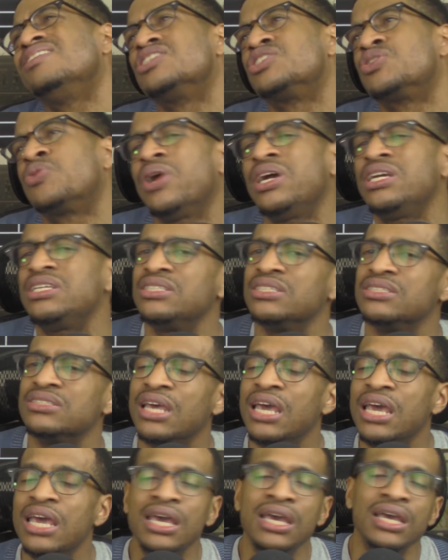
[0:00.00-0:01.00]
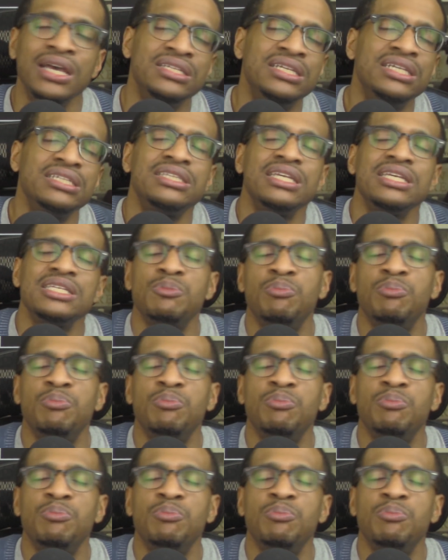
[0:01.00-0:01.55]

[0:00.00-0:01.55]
gracious, just this